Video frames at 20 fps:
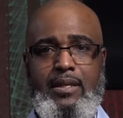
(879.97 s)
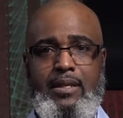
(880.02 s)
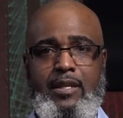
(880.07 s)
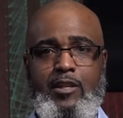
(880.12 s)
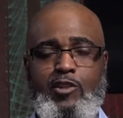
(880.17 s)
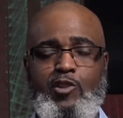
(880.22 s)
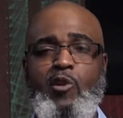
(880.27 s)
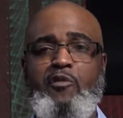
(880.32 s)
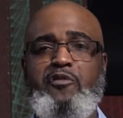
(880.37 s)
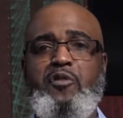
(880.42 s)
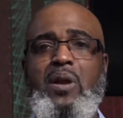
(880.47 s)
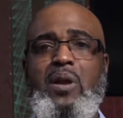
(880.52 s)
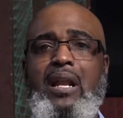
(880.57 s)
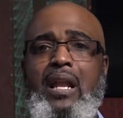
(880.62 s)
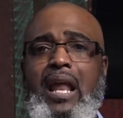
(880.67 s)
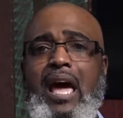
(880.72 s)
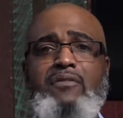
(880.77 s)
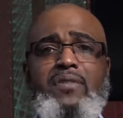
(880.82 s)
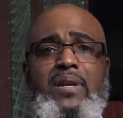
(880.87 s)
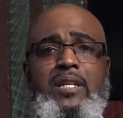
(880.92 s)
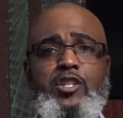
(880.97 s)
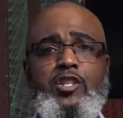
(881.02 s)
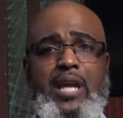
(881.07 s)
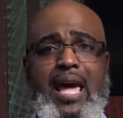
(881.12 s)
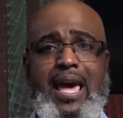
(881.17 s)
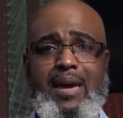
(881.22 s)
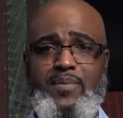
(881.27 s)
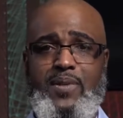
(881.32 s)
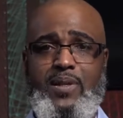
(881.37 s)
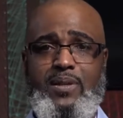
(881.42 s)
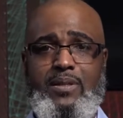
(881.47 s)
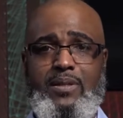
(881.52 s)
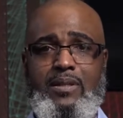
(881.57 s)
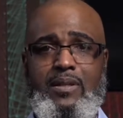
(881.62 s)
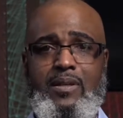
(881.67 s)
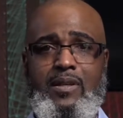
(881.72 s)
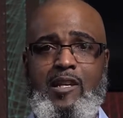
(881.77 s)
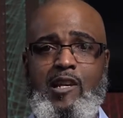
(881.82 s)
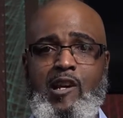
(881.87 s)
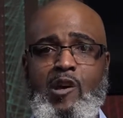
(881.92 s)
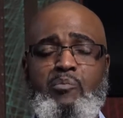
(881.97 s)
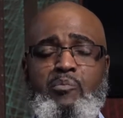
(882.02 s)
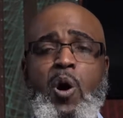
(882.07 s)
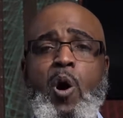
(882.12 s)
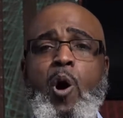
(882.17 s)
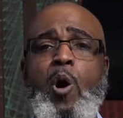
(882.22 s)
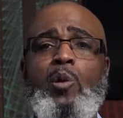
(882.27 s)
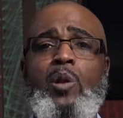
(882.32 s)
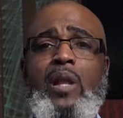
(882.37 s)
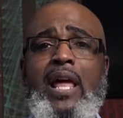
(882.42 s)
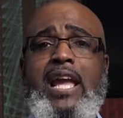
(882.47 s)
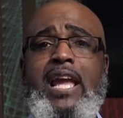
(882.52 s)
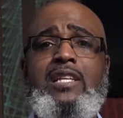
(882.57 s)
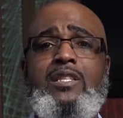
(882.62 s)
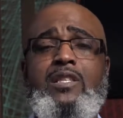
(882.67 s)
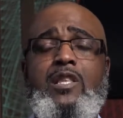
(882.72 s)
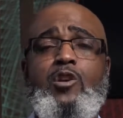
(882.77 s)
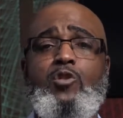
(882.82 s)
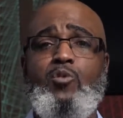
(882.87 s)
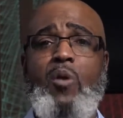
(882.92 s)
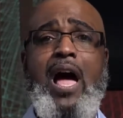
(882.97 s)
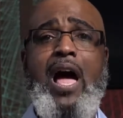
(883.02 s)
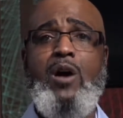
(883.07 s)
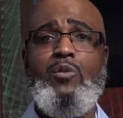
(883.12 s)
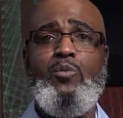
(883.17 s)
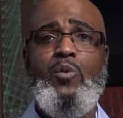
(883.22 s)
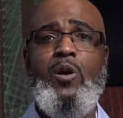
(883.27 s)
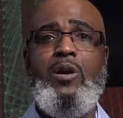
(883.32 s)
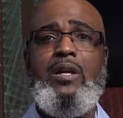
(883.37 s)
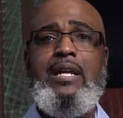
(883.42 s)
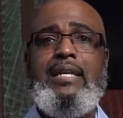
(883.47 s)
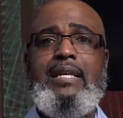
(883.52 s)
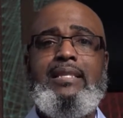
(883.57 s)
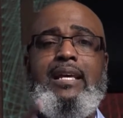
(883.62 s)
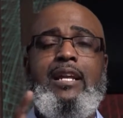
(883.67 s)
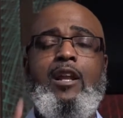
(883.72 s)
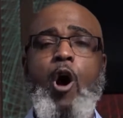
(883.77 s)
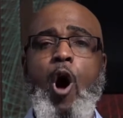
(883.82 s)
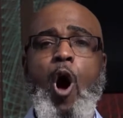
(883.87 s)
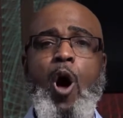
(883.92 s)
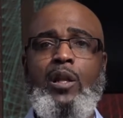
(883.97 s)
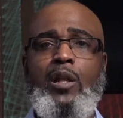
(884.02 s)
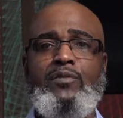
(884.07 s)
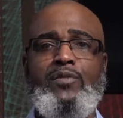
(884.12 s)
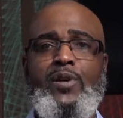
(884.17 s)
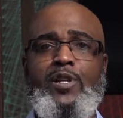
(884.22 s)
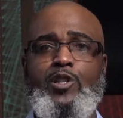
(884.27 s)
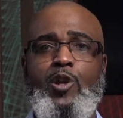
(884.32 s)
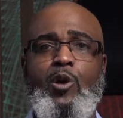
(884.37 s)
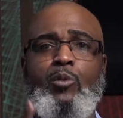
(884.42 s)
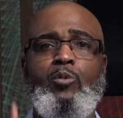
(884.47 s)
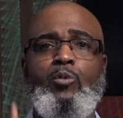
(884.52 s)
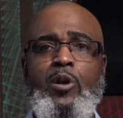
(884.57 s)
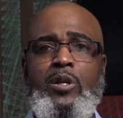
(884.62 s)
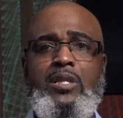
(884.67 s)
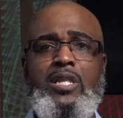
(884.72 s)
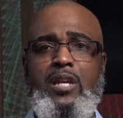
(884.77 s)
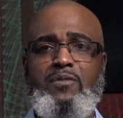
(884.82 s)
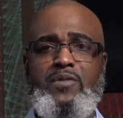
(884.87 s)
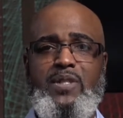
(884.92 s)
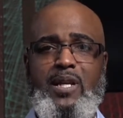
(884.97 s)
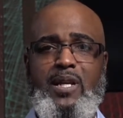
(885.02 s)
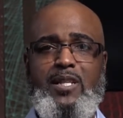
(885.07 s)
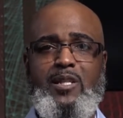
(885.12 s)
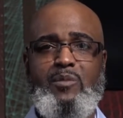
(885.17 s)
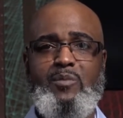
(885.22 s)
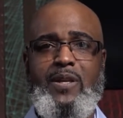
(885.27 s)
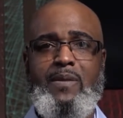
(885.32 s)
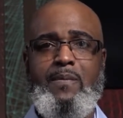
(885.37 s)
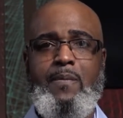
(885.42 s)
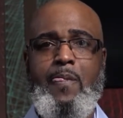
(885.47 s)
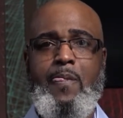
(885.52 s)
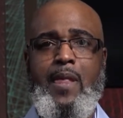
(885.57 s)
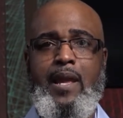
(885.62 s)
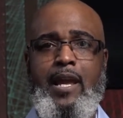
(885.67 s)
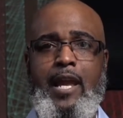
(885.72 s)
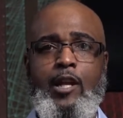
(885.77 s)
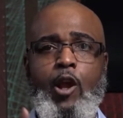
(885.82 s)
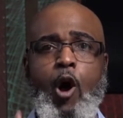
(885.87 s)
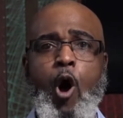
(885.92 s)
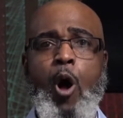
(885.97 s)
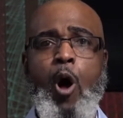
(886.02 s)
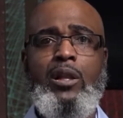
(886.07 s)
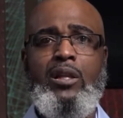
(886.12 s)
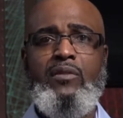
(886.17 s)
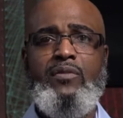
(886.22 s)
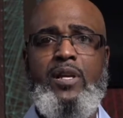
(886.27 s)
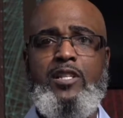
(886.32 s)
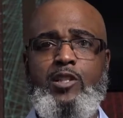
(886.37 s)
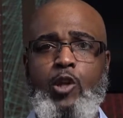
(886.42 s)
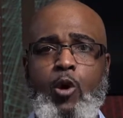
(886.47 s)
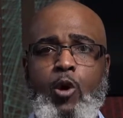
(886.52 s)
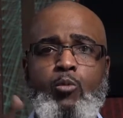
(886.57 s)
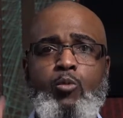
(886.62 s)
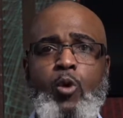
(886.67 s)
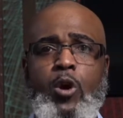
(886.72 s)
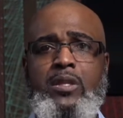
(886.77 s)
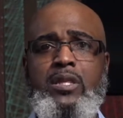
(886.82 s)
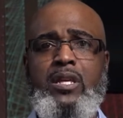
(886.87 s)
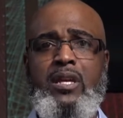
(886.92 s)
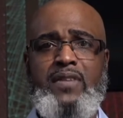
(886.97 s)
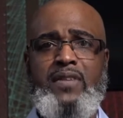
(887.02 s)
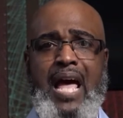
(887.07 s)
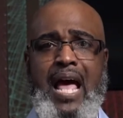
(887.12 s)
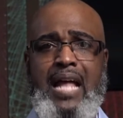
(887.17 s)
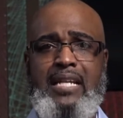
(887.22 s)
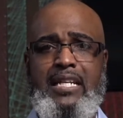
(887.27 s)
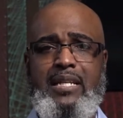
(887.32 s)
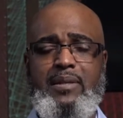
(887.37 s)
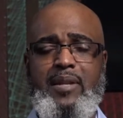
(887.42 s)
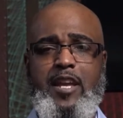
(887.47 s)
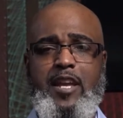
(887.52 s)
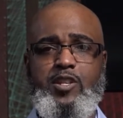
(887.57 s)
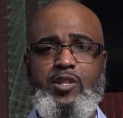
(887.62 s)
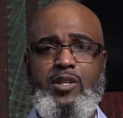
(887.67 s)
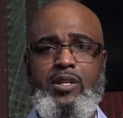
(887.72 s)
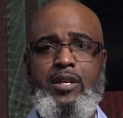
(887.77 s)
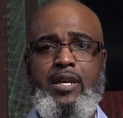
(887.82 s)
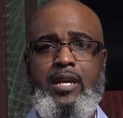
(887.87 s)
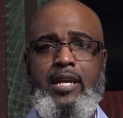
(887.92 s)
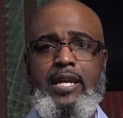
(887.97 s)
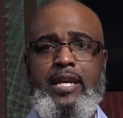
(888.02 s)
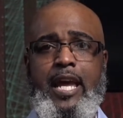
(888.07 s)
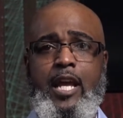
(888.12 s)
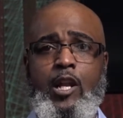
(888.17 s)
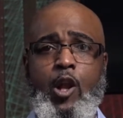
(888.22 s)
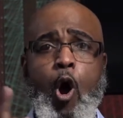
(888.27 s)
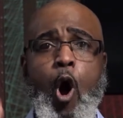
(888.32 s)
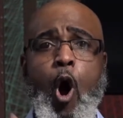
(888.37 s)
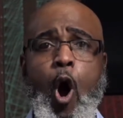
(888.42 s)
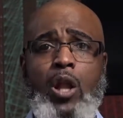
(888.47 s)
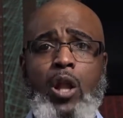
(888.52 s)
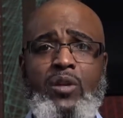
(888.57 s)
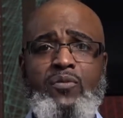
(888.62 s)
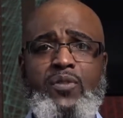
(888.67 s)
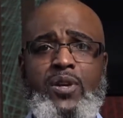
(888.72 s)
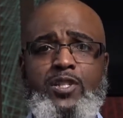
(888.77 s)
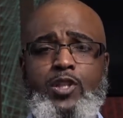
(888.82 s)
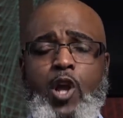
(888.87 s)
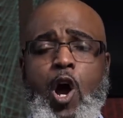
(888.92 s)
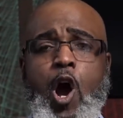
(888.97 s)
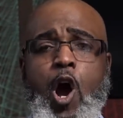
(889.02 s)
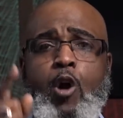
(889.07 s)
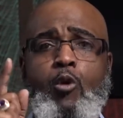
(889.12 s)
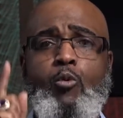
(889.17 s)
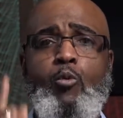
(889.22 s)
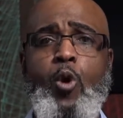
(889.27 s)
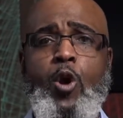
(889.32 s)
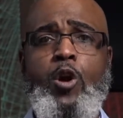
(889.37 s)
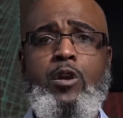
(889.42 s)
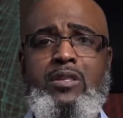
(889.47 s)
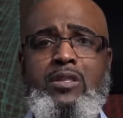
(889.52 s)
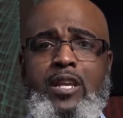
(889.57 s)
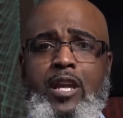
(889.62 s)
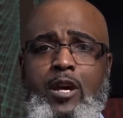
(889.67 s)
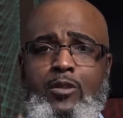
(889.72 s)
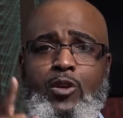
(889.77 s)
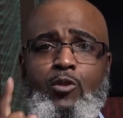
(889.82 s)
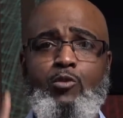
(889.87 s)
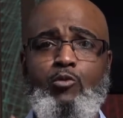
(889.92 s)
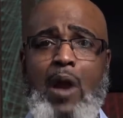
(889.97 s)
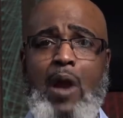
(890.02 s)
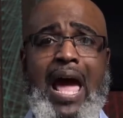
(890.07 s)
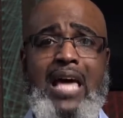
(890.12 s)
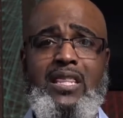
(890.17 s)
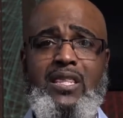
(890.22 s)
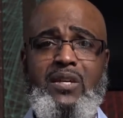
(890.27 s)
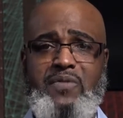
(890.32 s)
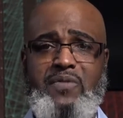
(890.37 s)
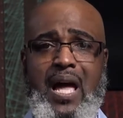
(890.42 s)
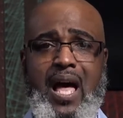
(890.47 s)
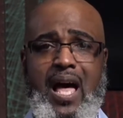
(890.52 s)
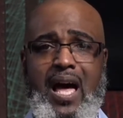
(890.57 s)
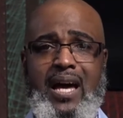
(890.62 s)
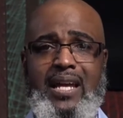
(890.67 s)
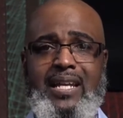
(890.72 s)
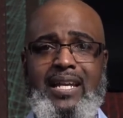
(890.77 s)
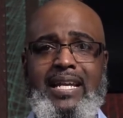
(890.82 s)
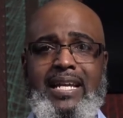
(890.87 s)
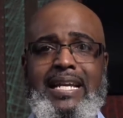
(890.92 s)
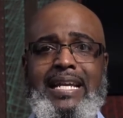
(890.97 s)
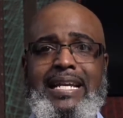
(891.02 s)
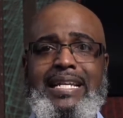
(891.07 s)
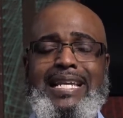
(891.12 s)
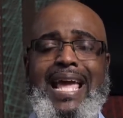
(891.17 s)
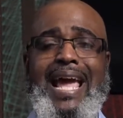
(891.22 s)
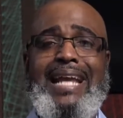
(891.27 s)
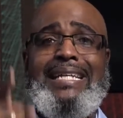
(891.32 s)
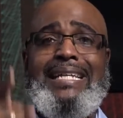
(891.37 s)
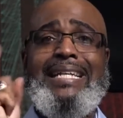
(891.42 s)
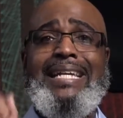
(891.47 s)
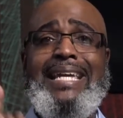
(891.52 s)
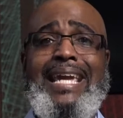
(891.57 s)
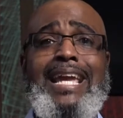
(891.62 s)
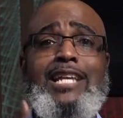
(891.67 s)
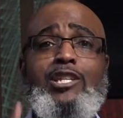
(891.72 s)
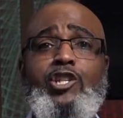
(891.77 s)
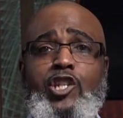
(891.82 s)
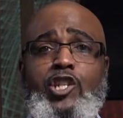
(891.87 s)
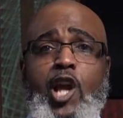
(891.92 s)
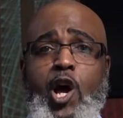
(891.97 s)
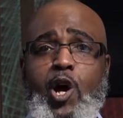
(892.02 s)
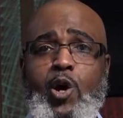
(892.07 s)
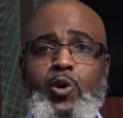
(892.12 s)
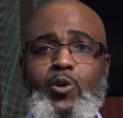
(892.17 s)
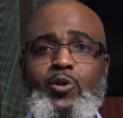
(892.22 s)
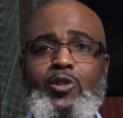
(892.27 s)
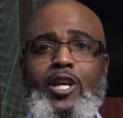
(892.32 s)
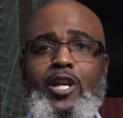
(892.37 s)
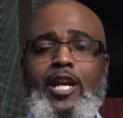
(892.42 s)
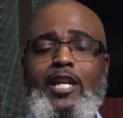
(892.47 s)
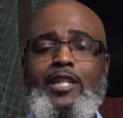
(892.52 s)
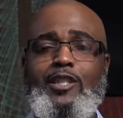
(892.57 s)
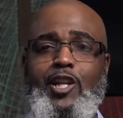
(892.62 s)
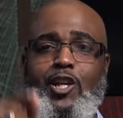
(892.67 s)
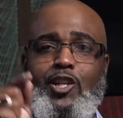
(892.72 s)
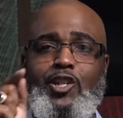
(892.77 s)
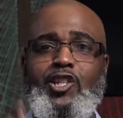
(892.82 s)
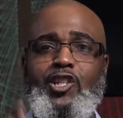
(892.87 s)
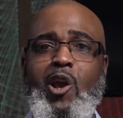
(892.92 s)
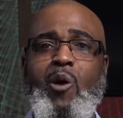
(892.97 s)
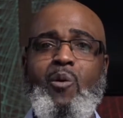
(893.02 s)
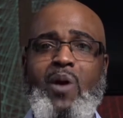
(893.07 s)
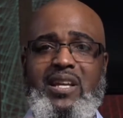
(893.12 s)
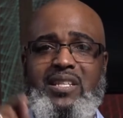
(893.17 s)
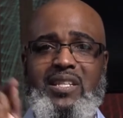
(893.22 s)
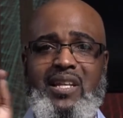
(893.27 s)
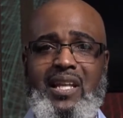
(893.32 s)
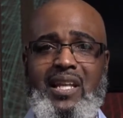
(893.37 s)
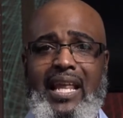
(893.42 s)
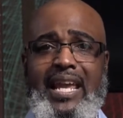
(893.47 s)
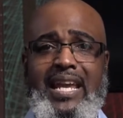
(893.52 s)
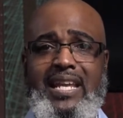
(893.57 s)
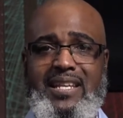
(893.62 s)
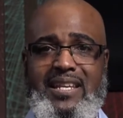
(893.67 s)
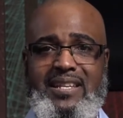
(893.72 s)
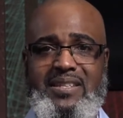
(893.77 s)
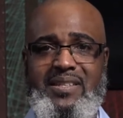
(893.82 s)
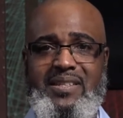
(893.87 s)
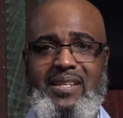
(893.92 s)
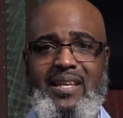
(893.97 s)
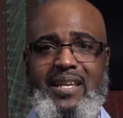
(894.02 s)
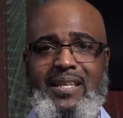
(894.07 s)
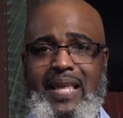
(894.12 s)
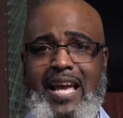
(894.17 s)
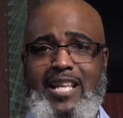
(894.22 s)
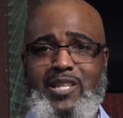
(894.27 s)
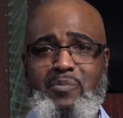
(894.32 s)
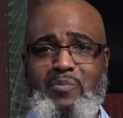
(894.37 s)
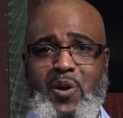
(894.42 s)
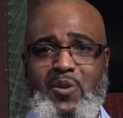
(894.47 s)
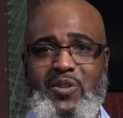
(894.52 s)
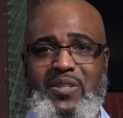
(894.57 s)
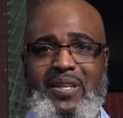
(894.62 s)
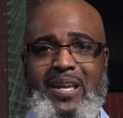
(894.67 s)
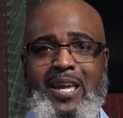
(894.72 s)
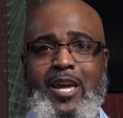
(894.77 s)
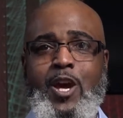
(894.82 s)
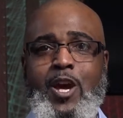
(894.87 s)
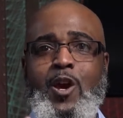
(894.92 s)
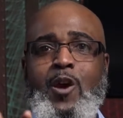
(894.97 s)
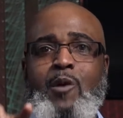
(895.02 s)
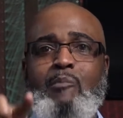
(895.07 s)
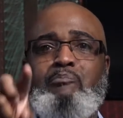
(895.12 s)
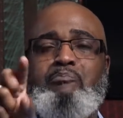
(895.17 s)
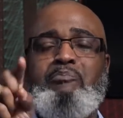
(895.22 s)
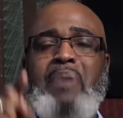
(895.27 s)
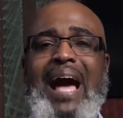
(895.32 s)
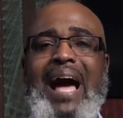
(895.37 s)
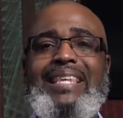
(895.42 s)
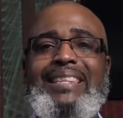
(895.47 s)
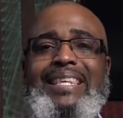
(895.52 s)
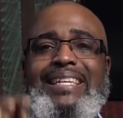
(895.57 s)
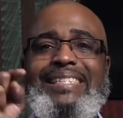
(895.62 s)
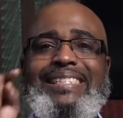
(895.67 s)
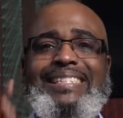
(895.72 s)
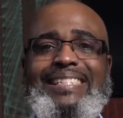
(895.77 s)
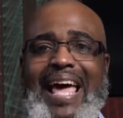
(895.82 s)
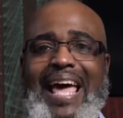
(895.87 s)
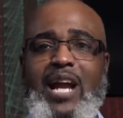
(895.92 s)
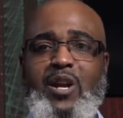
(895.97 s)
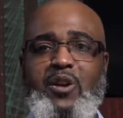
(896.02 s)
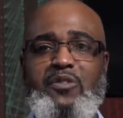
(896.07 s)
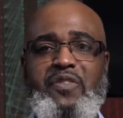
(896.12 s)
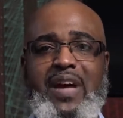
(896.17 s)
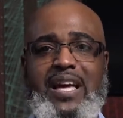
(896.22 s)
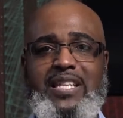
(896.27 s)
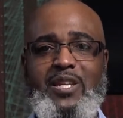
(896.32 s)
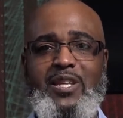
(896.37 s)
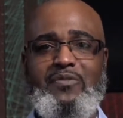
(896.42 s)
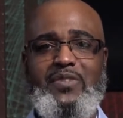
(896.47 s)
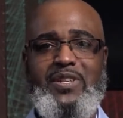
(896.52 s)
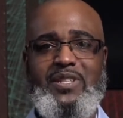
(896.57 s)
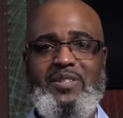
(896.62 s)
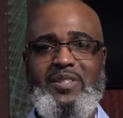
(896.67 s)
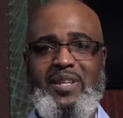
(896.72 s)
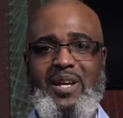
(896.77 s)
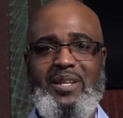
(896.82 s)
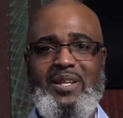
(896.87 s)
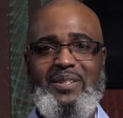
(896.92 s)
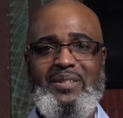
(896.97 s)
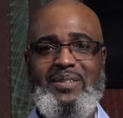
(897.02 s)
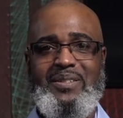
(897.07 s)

So for 11 chapters, Paul lays the groundwork that all of us are worthy of judgment, and all of us are worthy of condemnation, and all of us are worthy of the wrath of God. Yet he chose to show us leniency, that's mercy, by the sacrifice of his son.